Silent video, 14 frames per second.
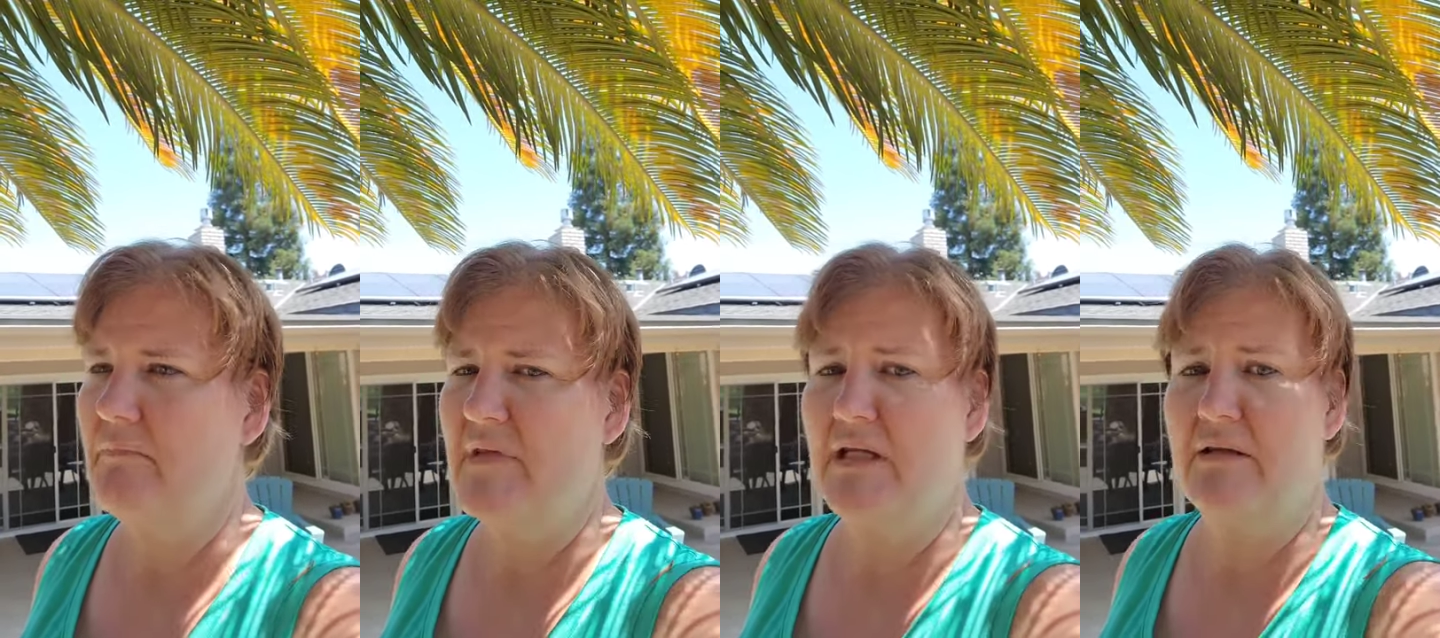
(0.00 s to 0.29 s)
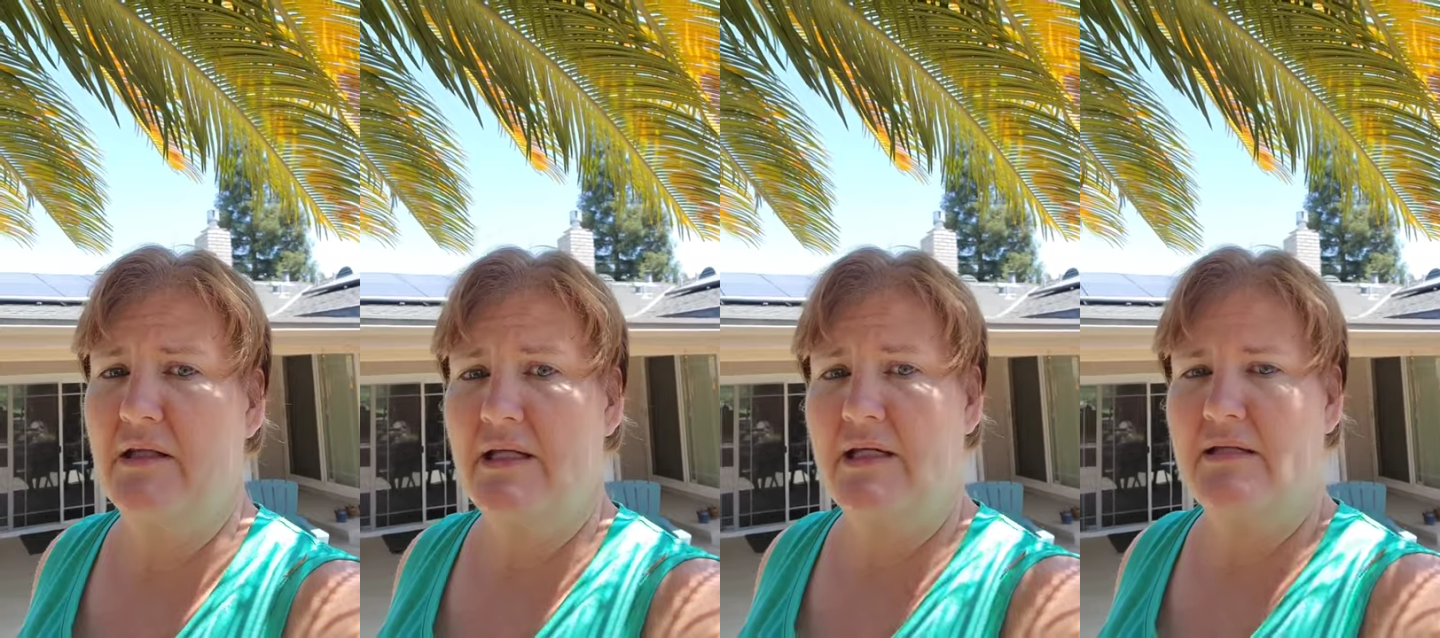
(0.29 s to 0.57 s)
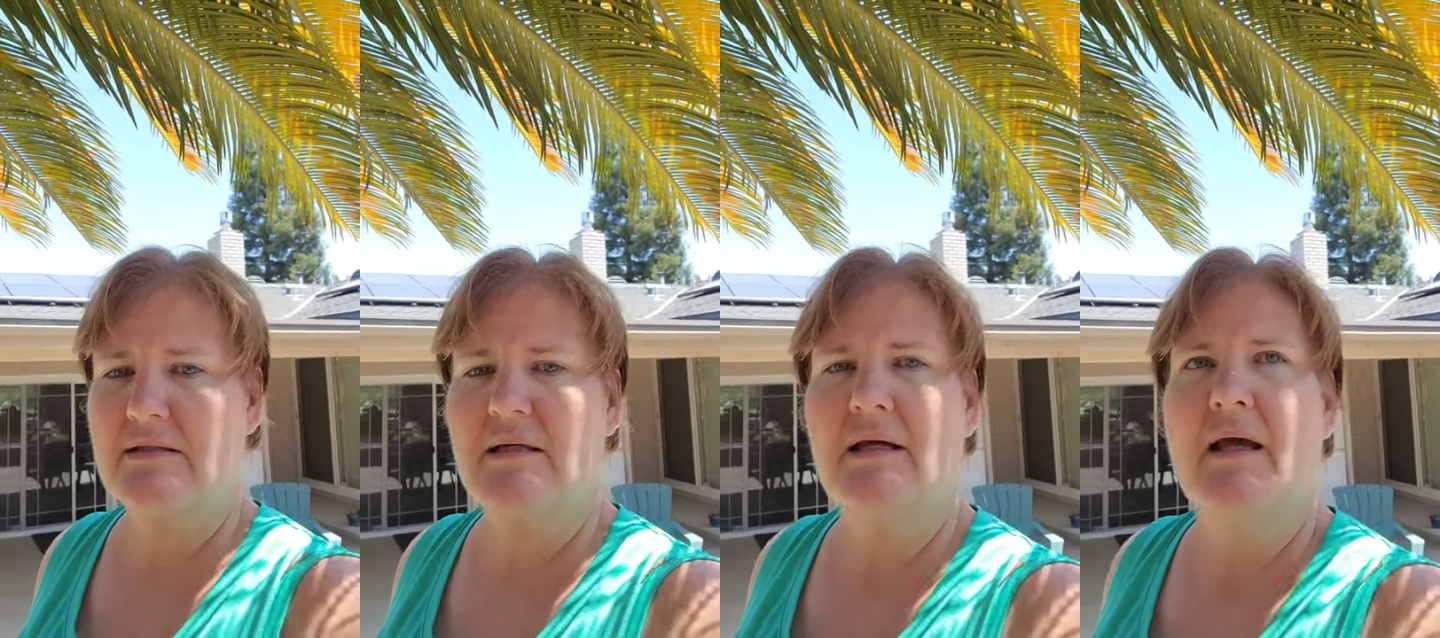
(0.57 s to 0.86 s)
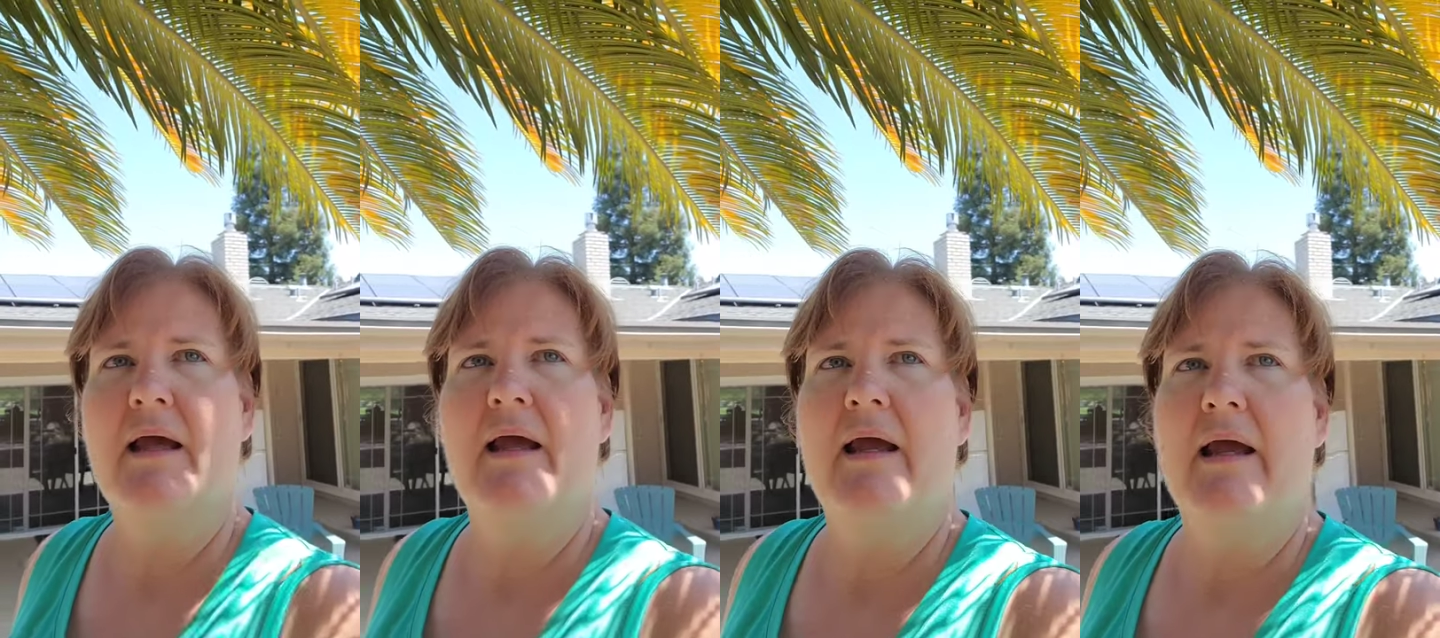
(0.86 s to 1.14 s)
in the heat.
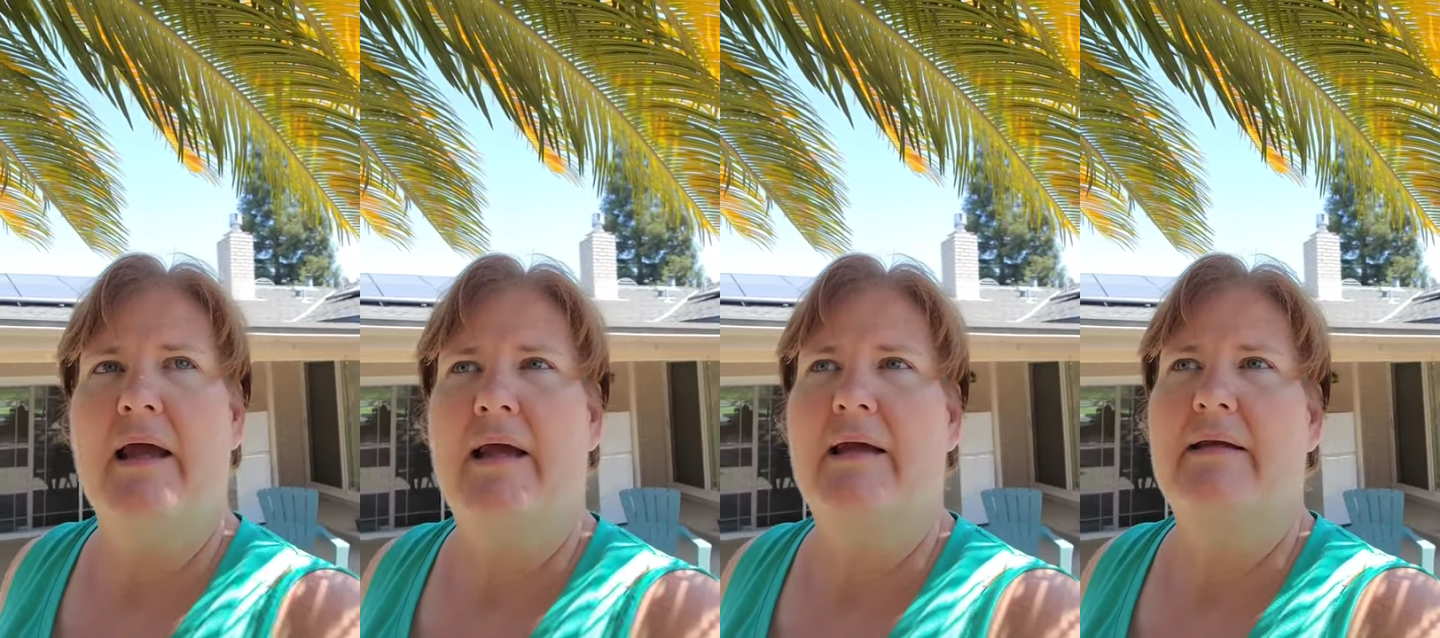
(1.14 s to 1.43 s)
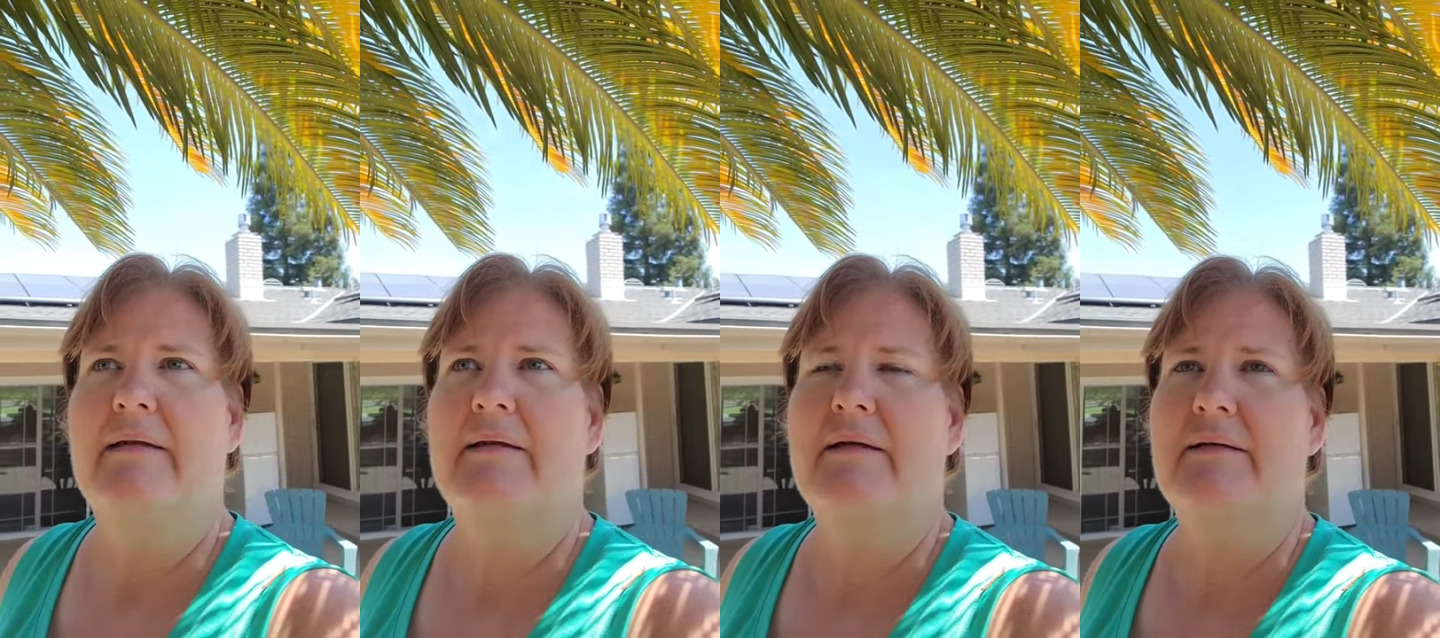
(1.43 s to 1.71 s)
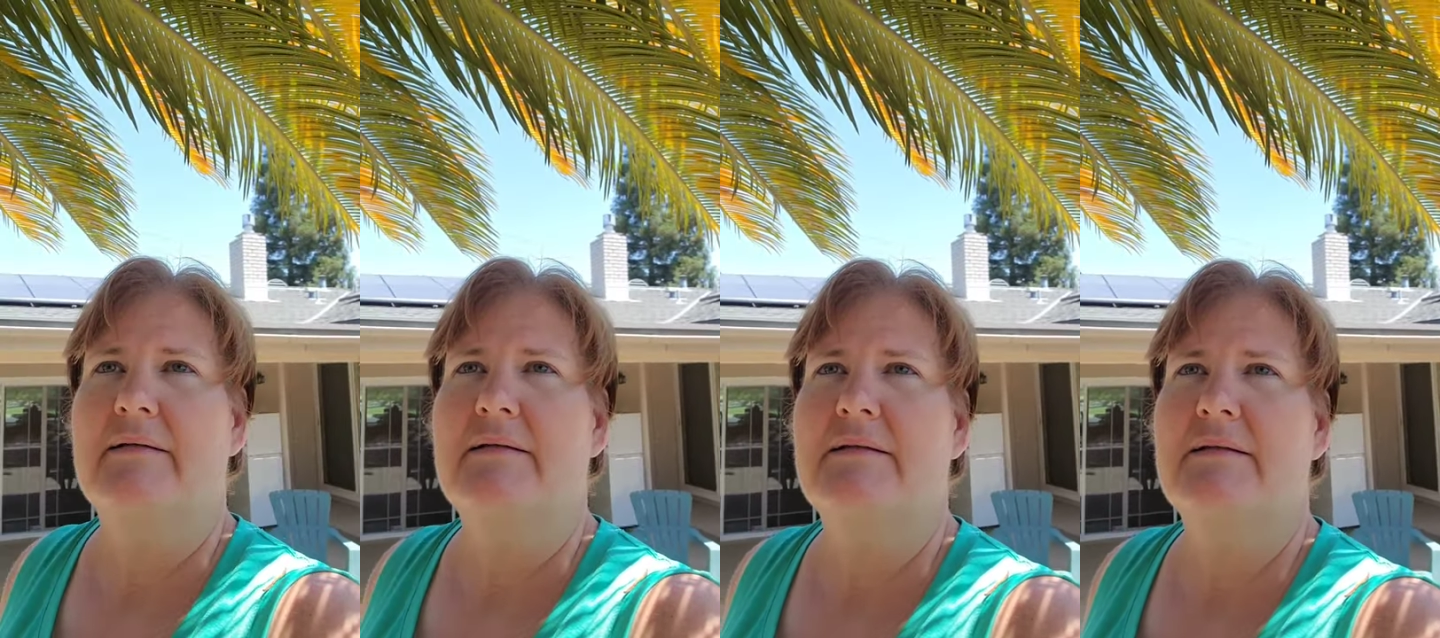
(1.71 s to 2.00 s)
And uh,